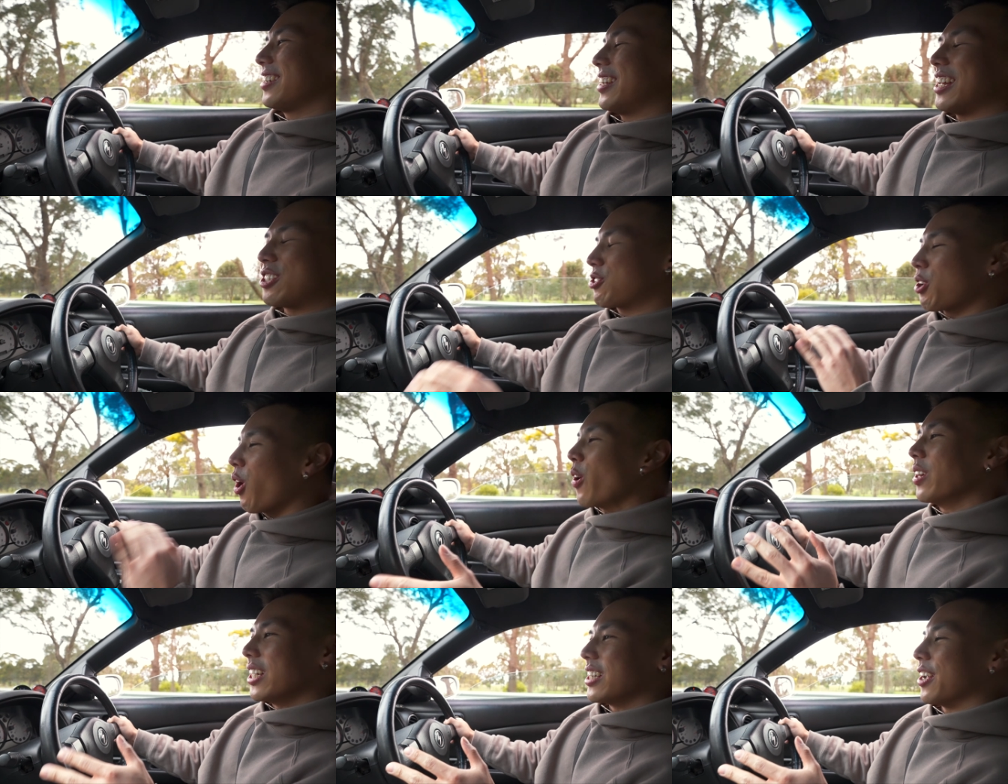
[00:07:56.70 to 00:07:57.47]
it's
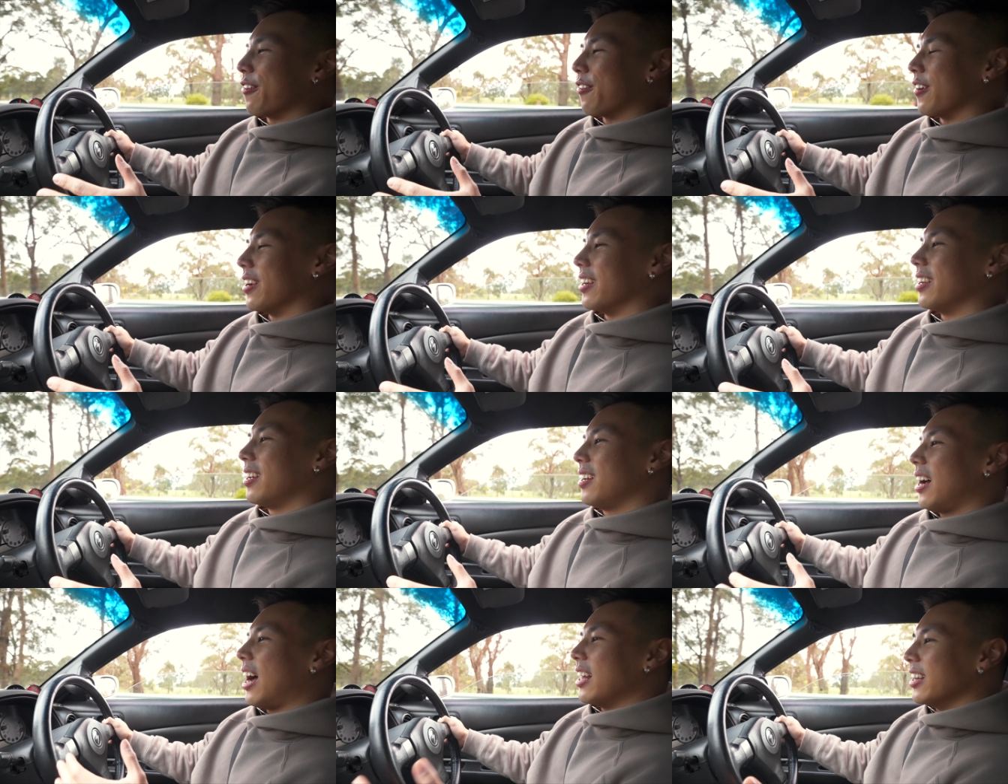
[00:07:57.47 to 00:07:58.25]
totally different.
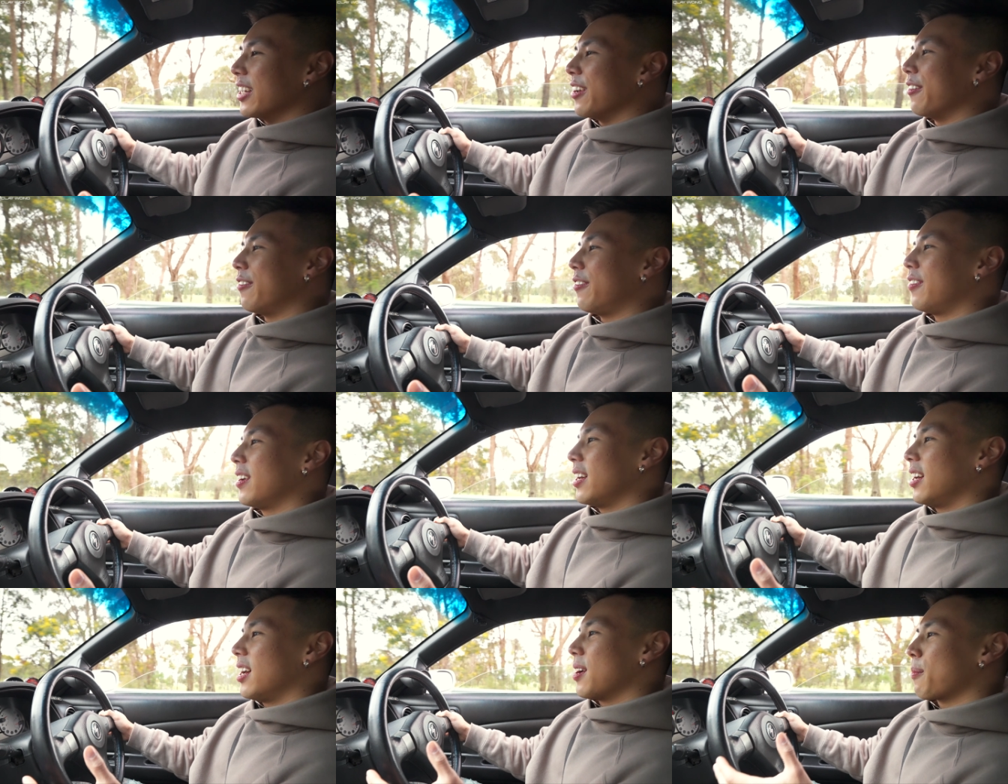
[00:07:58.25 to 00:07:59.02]
I live
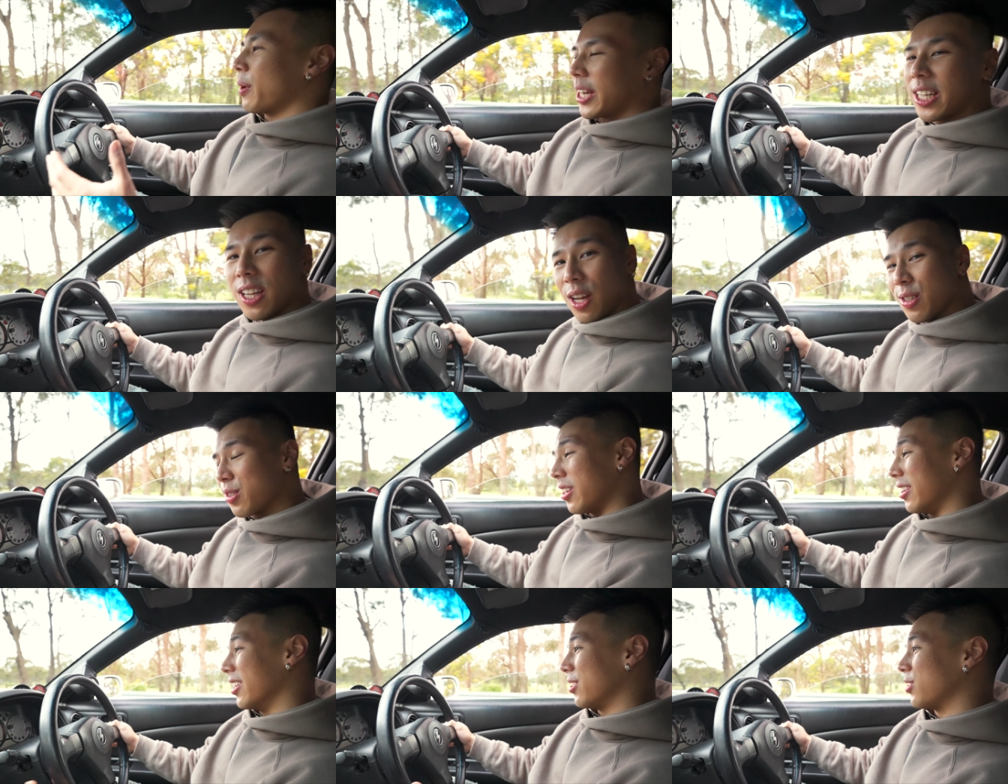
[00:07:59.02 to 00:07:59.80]
pretty close
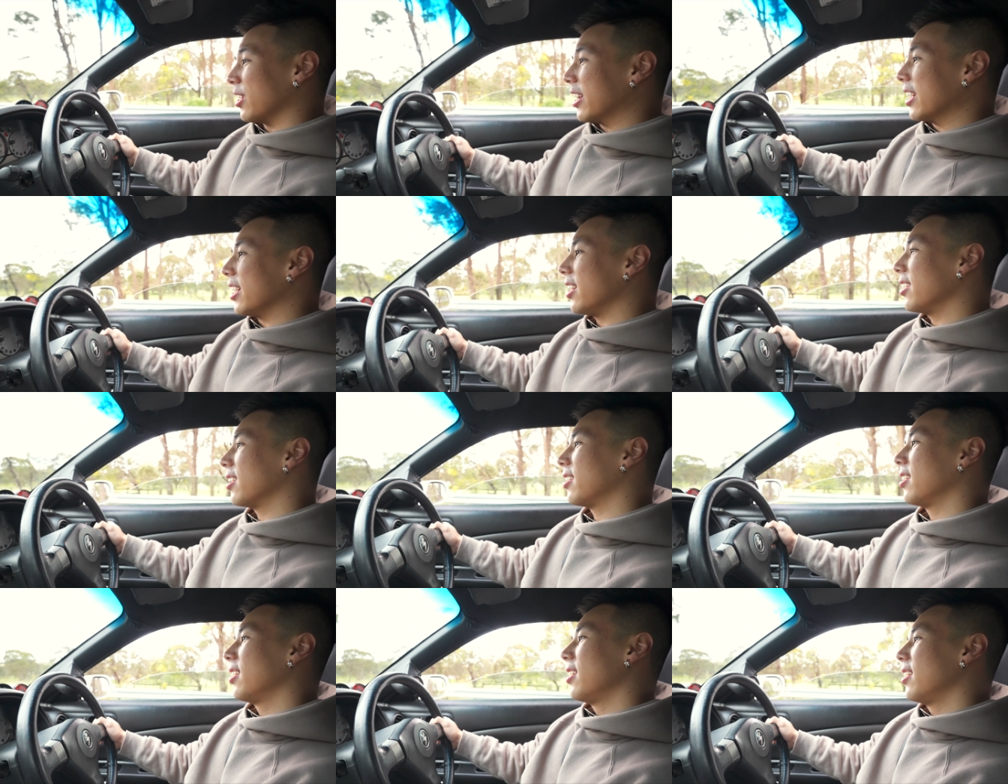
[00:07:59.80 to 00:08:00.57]
to the city,
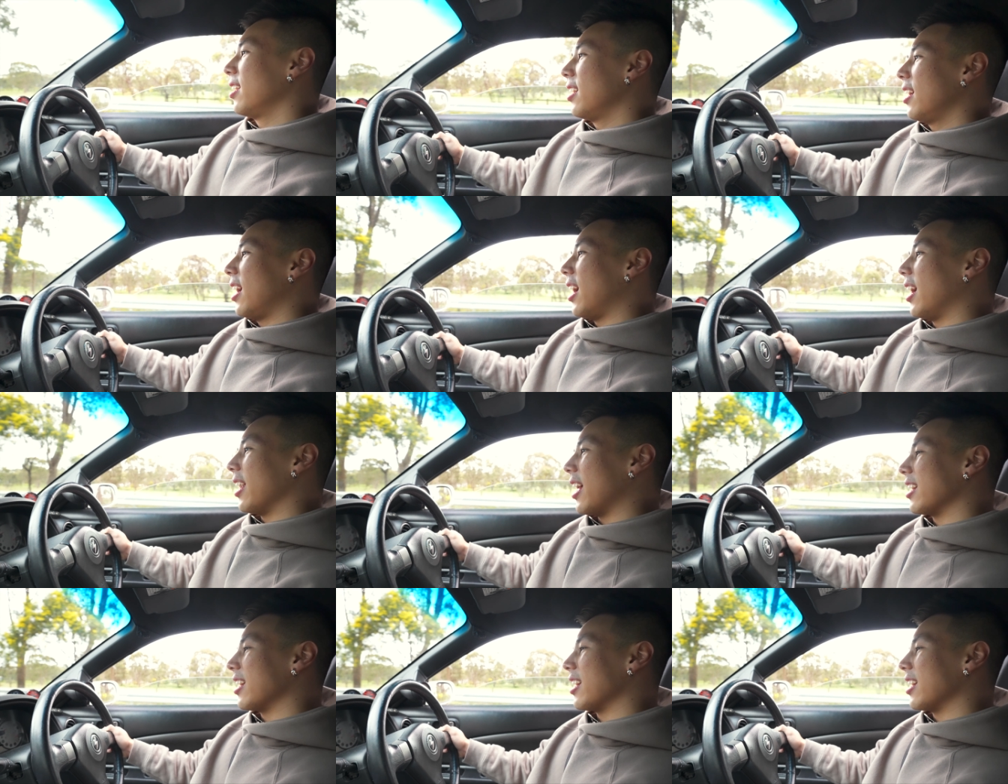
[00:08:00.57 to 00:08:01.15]
and